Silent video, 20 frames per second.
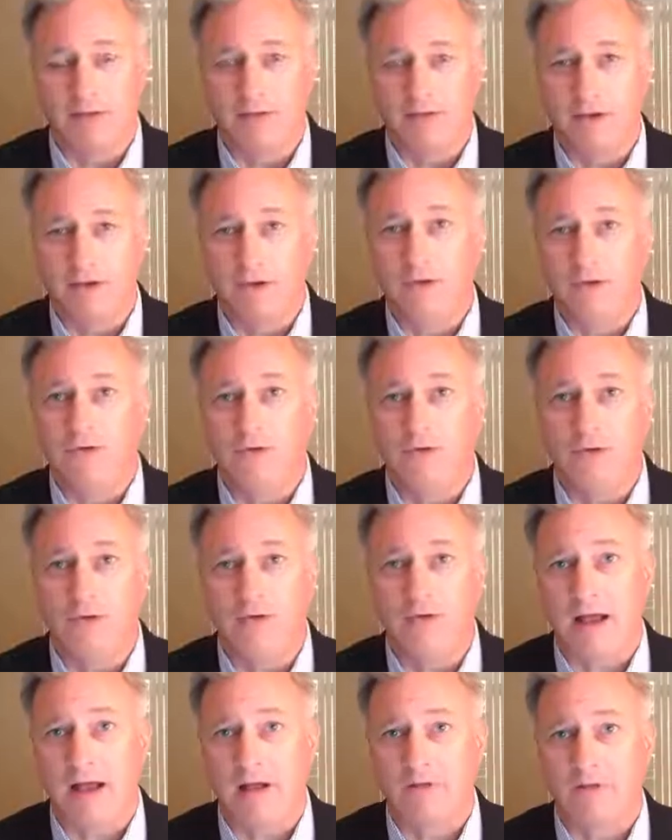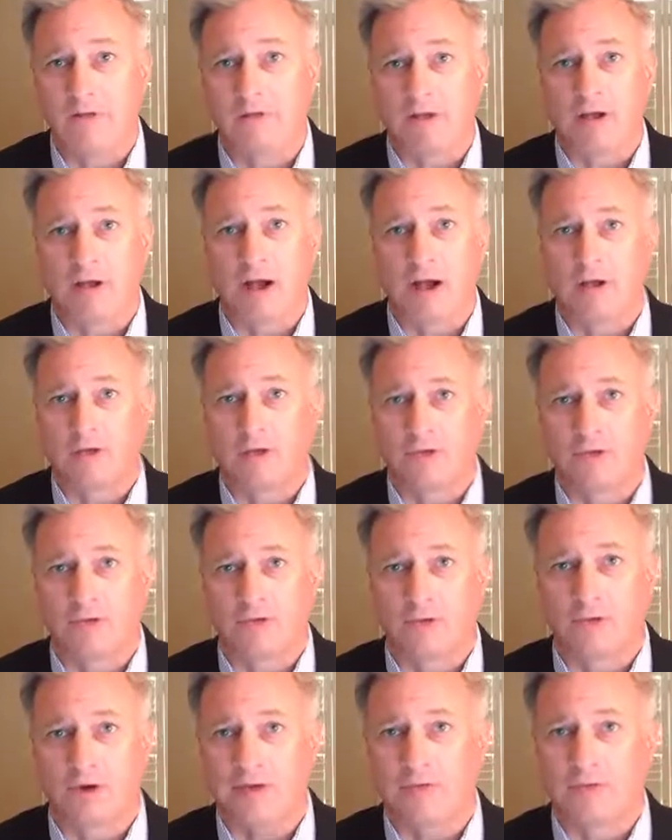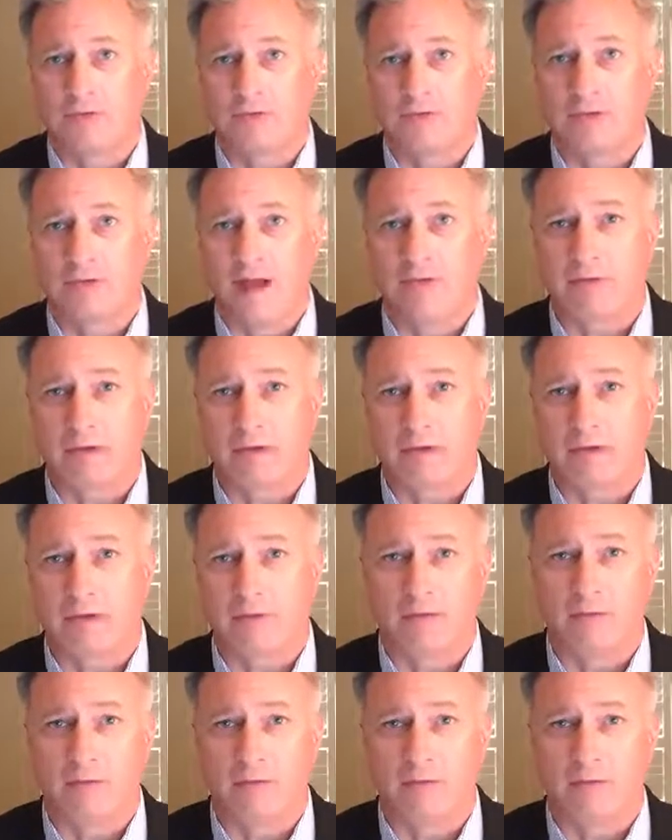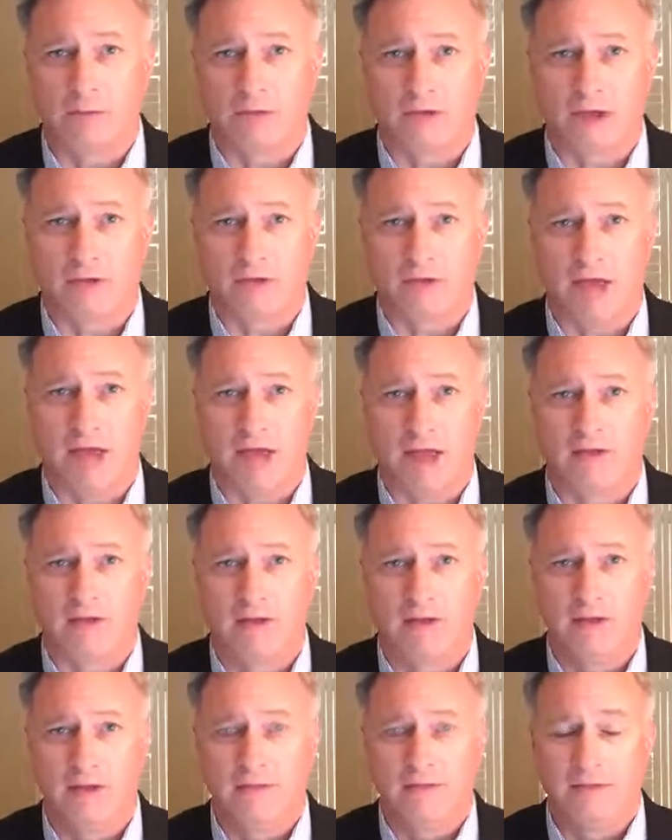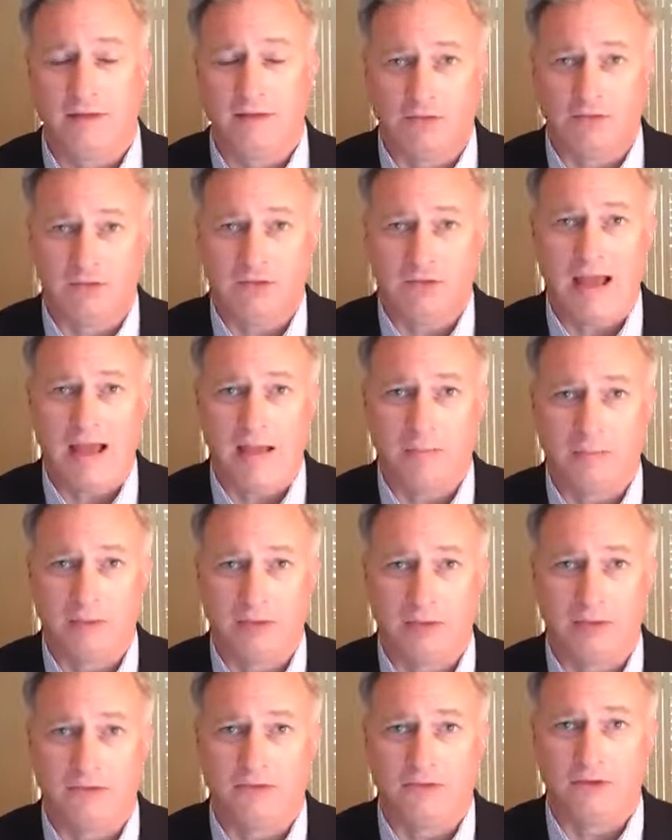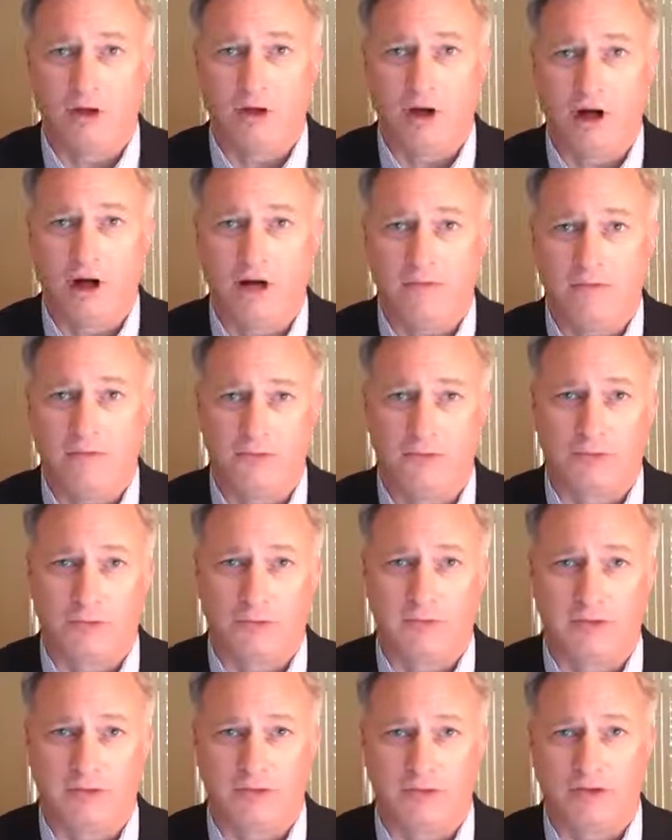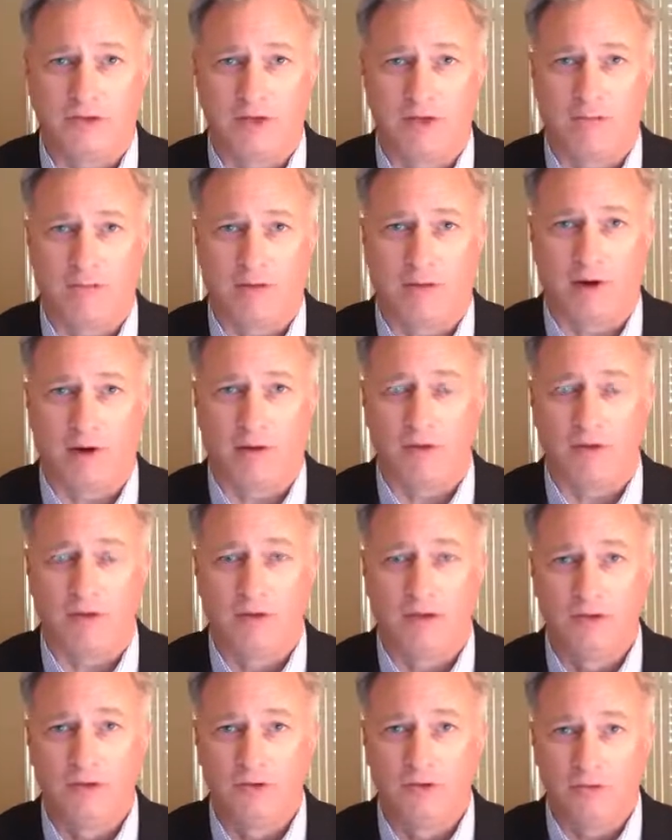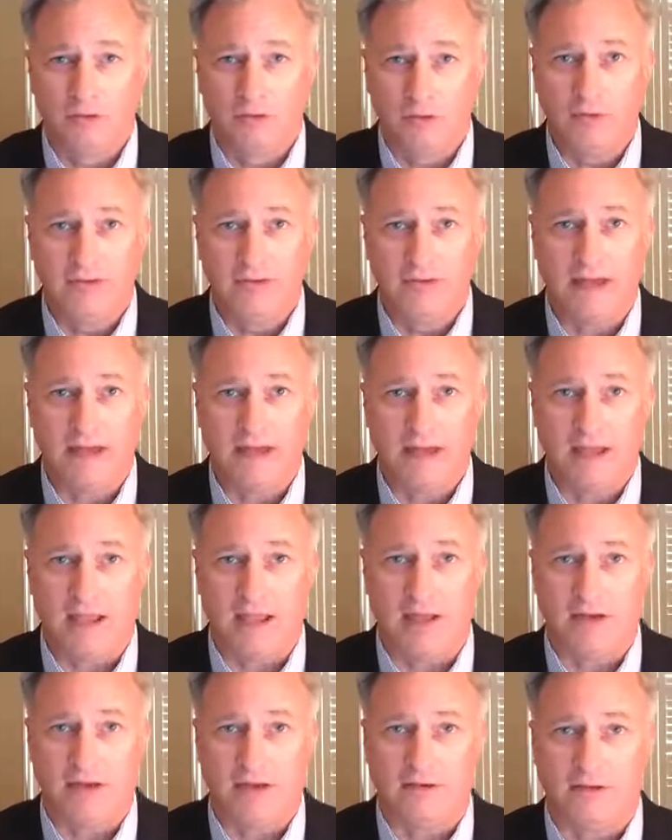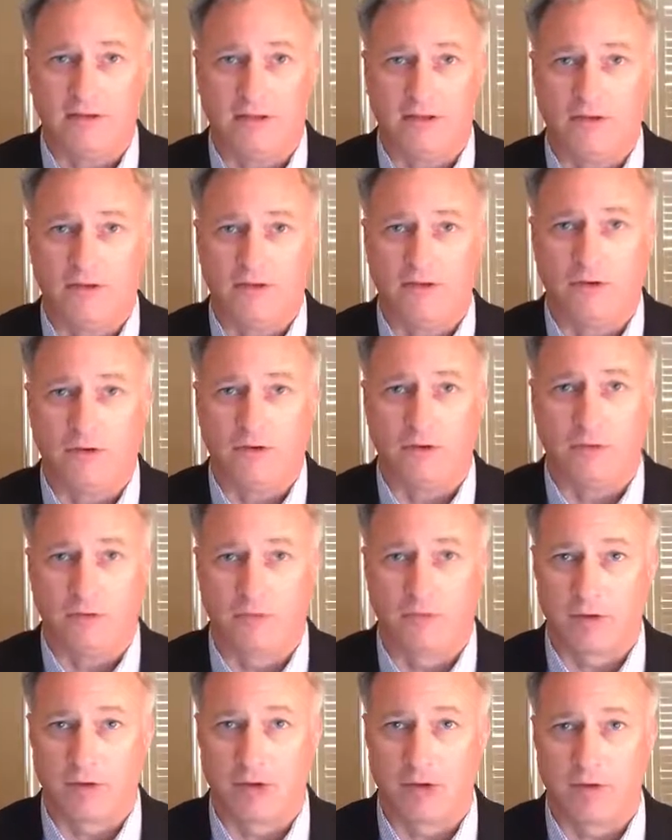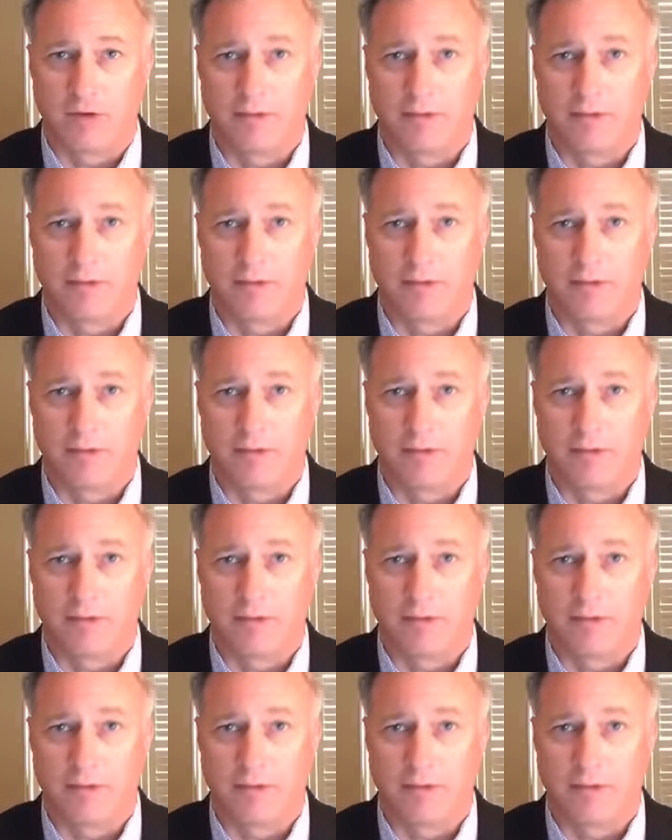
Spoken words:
the year 2000, Congress created the Trafficking Victims Protection Act that established an office within the State Department solely dedicated to the issue of freedom.